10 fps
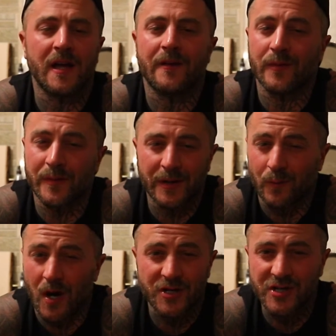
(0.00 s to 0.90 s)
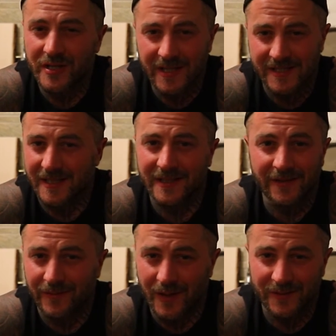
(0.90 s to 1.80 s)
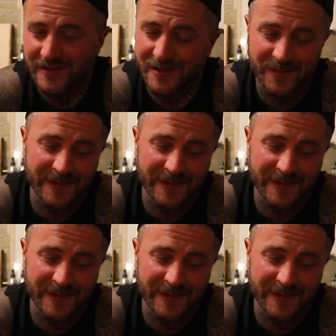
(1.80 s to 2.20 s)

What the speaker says: everybody watching this, like, that follows us